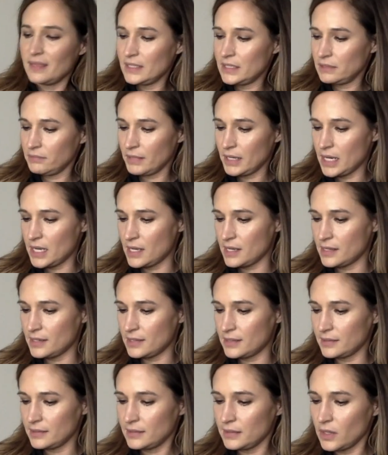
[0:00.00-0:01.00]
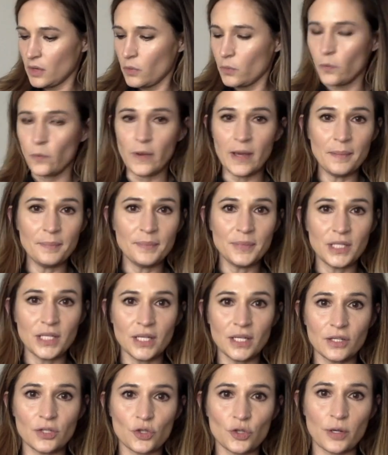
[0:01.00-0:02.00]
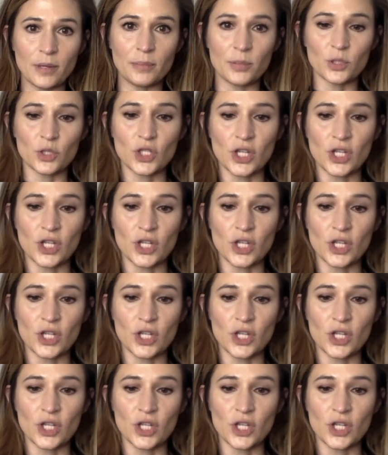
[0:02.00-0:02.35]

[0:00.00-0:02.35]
This one is whipped triple